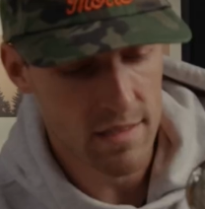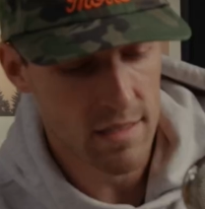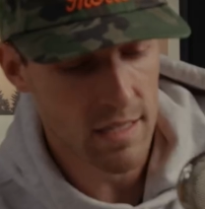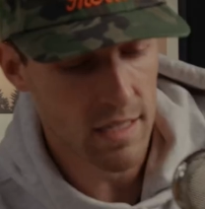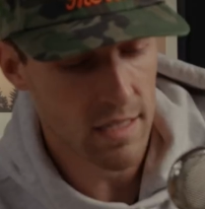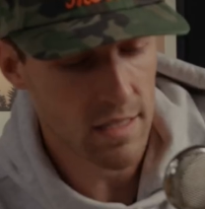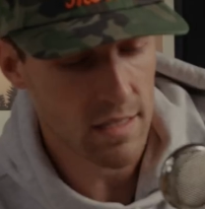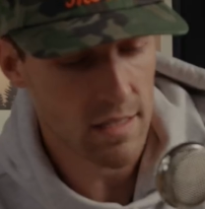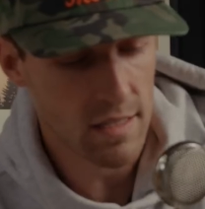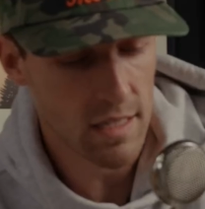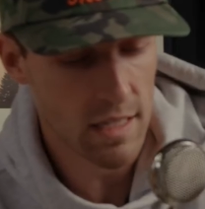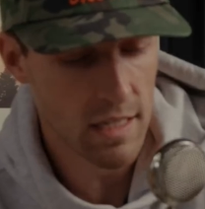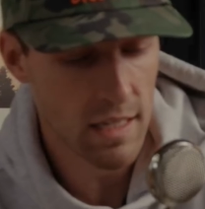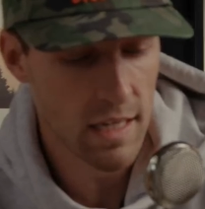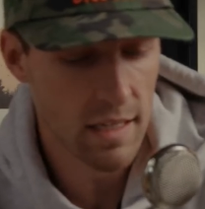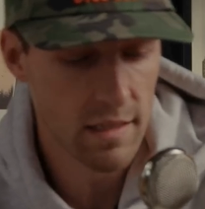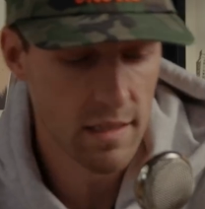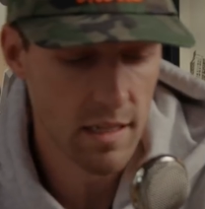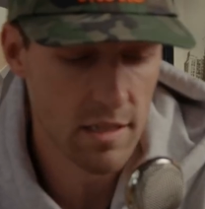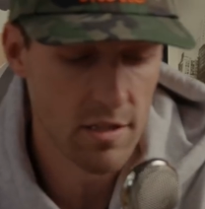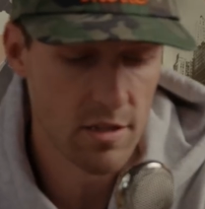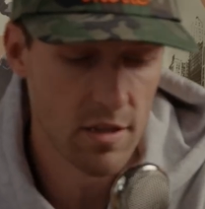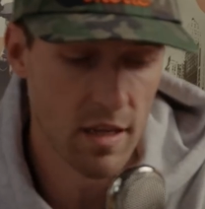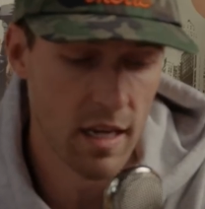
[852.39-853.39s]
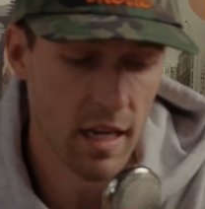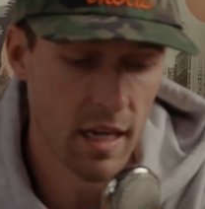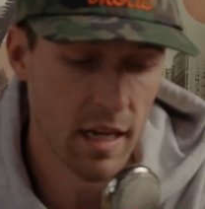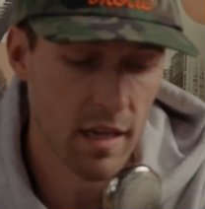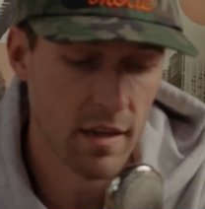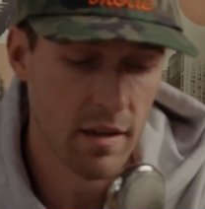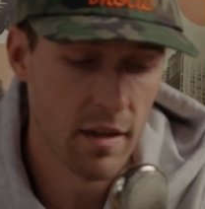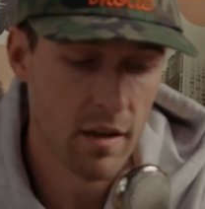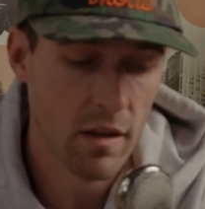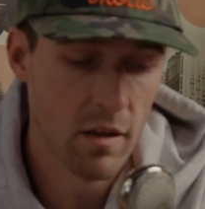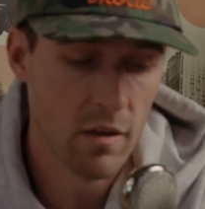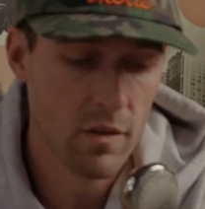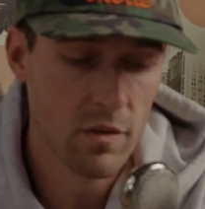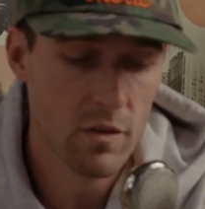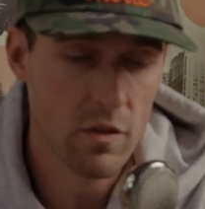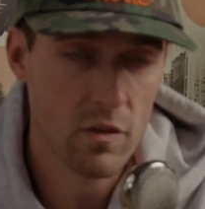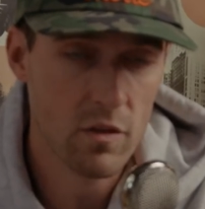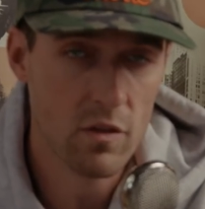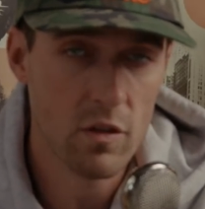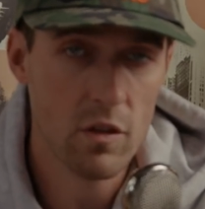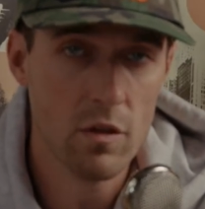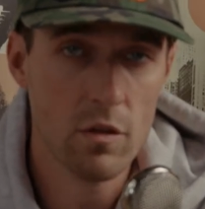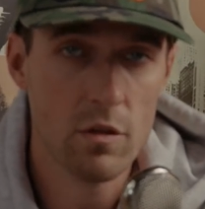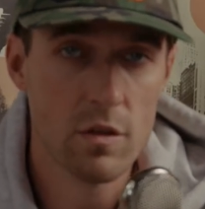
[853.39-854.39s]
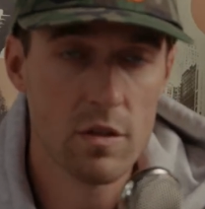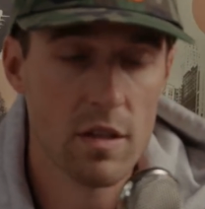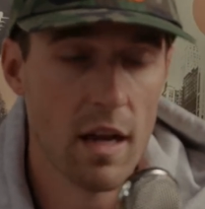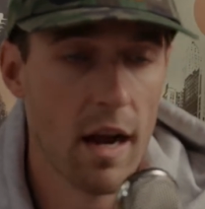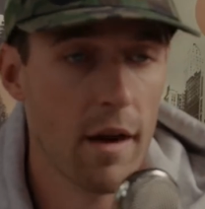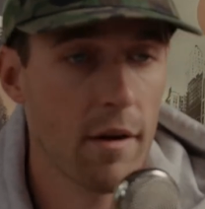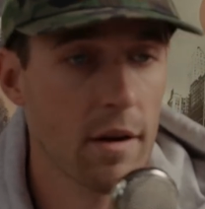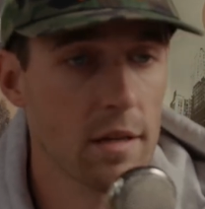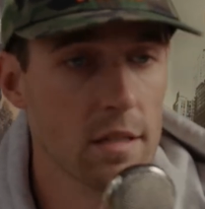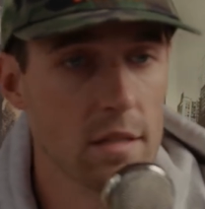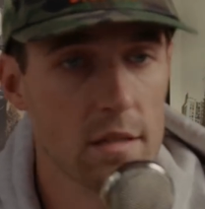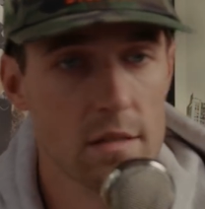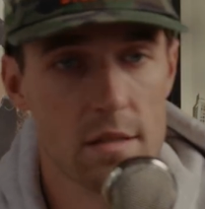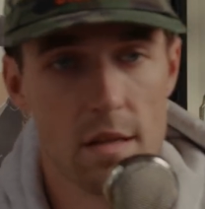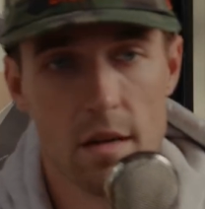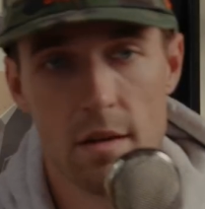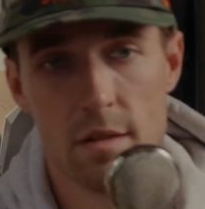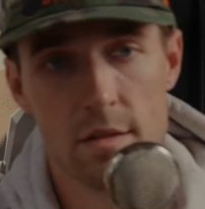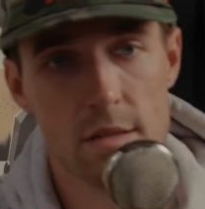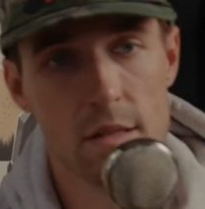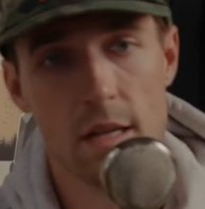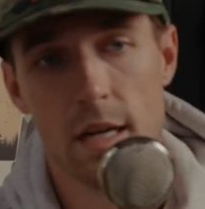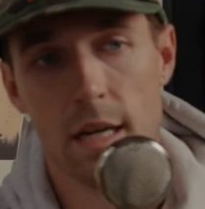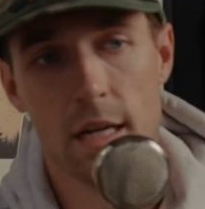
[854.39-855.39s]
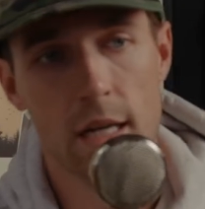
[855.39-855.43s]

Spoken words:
16, I ditched the handheld to Cyrus because I was